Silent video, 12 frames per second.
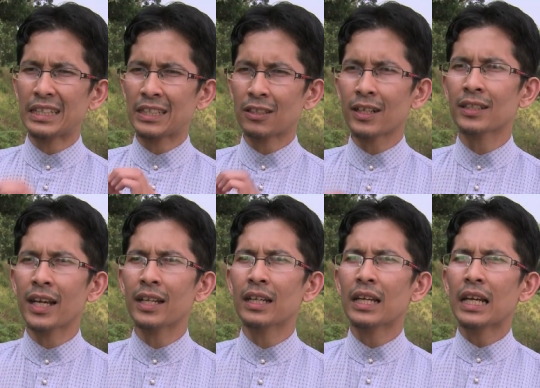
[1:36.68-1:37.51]
stress
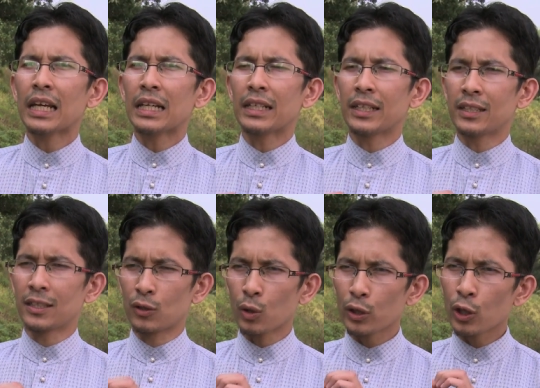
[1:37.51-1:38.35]
that this
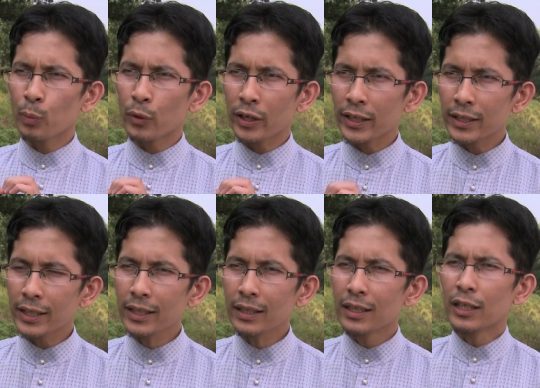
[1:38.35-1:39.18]
is not your
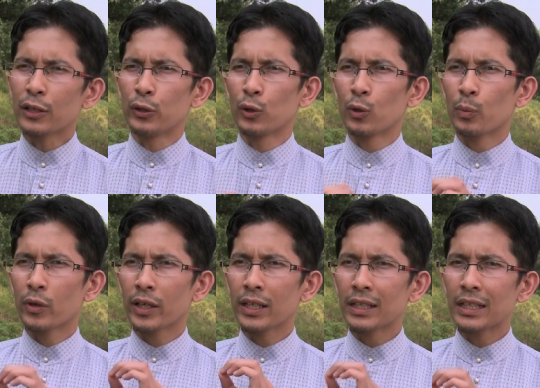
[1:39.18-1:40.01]
priority. Your
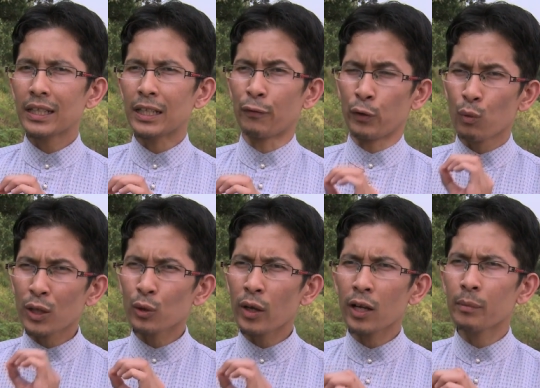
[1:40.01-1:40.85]
priority, if you want
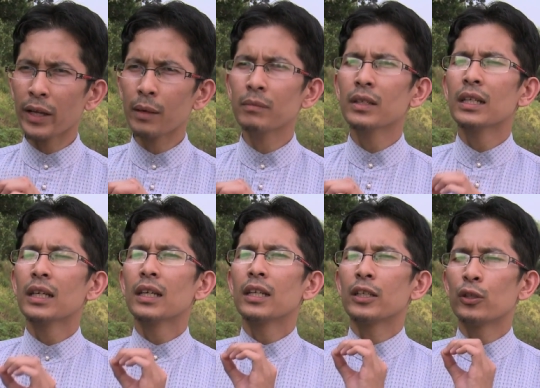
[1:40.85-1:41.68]
to help them,
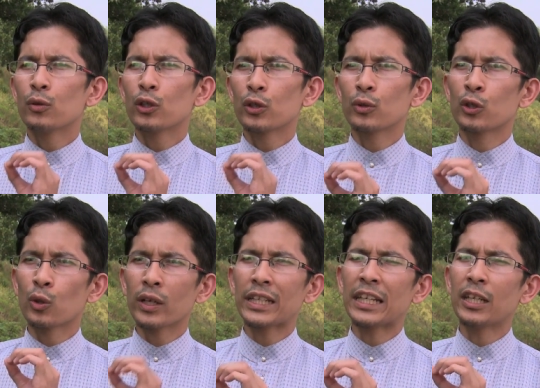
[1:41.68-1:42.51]
you should
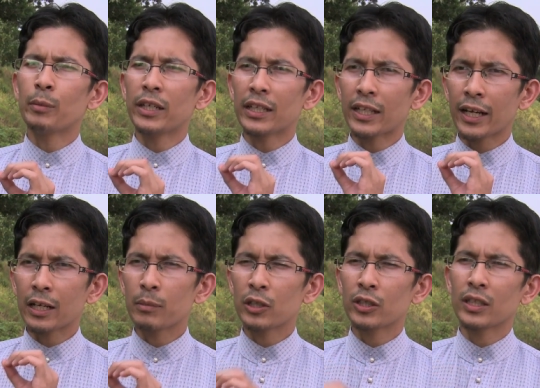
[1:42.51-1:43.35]
join the humanitarian
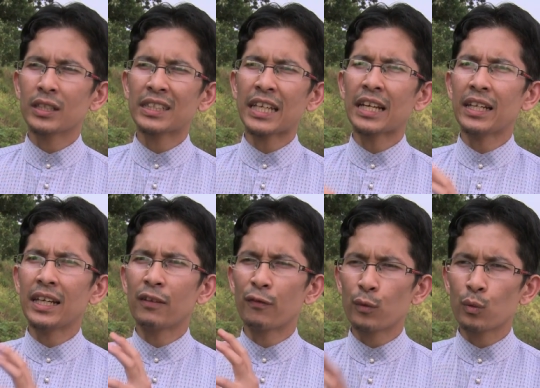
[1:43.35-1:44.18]
mission,
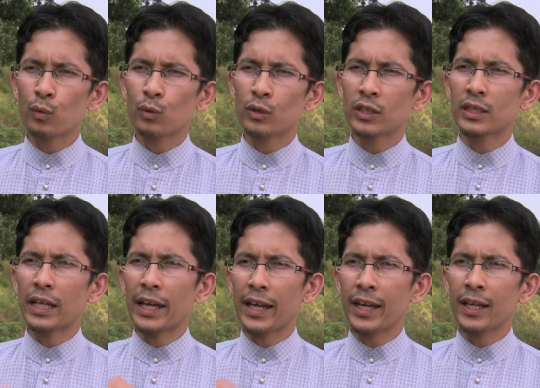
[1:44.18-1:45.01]
sending foods,
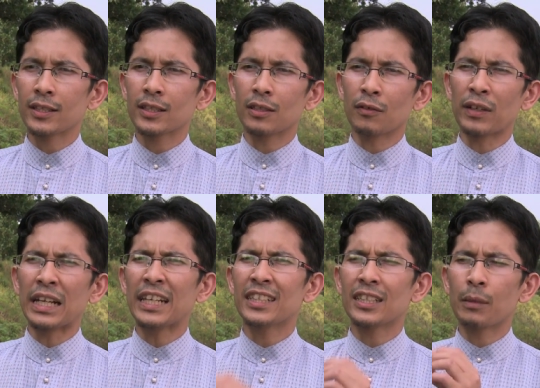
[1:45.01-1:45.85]
aids,
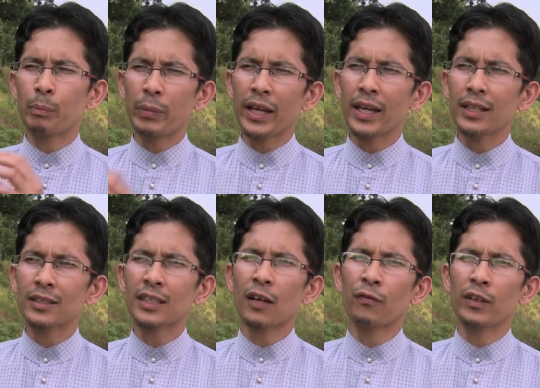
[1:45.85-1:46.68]
release the pain
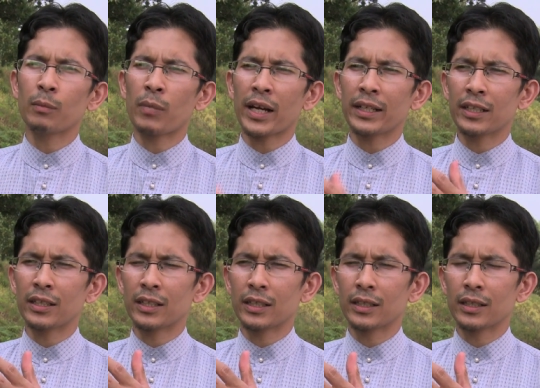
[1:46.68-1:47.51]
suffered by
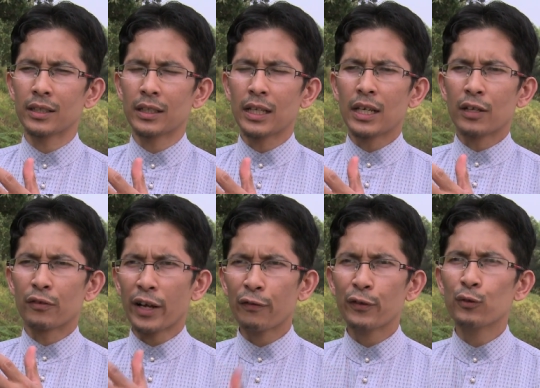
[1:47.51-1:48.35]
the
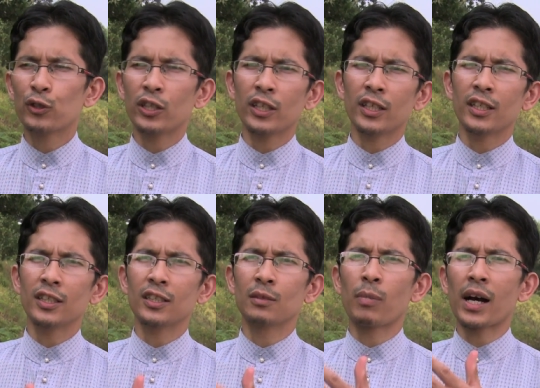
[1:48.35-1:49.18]

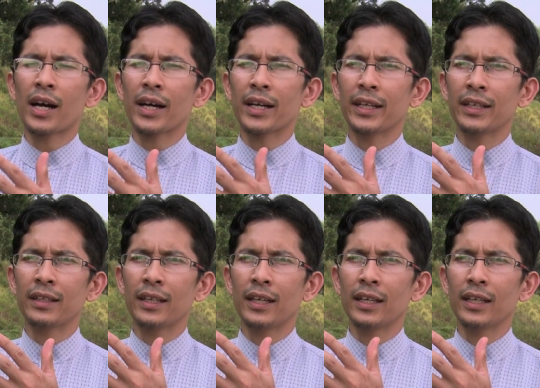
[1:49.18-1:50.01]
refugees, by
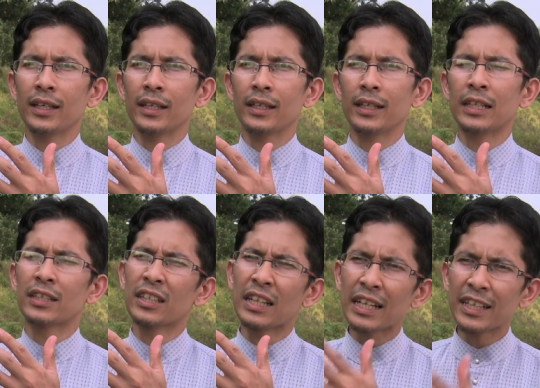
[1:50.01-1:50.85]
the
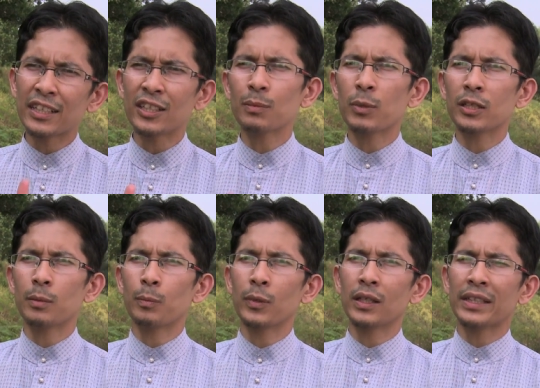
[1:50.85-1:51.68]
internally displaced
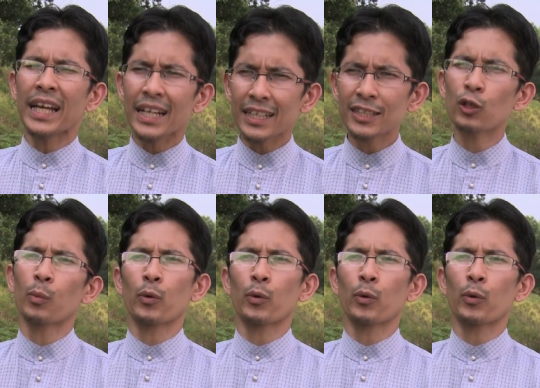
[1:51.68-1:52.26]
people. That is your